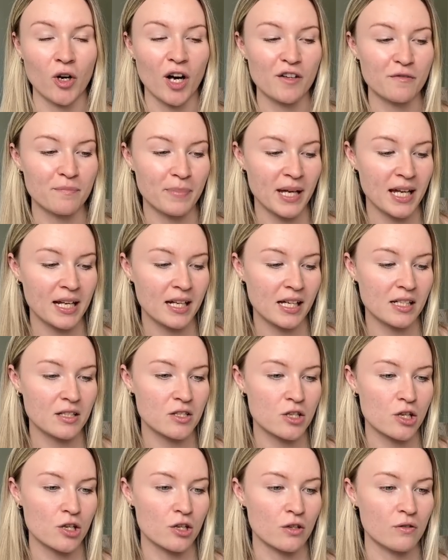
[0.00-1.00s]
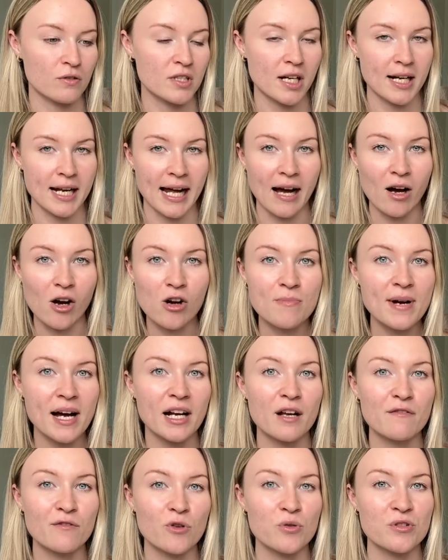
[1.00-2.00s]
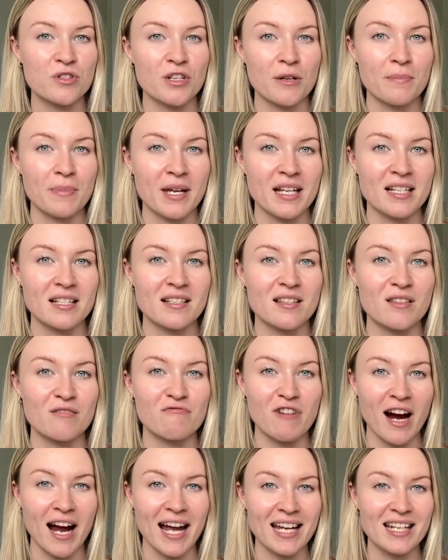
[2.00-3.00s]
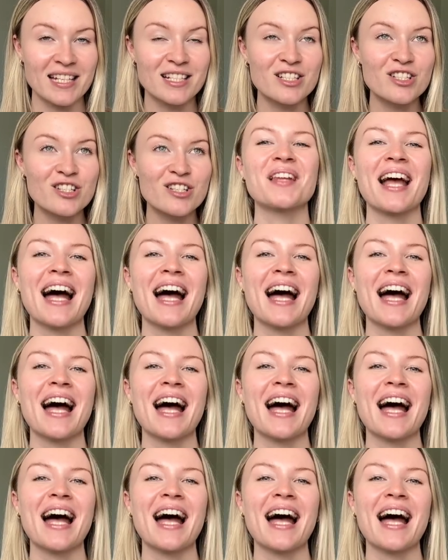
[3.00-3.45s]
I've been into Dunelm and I've also been into The Range.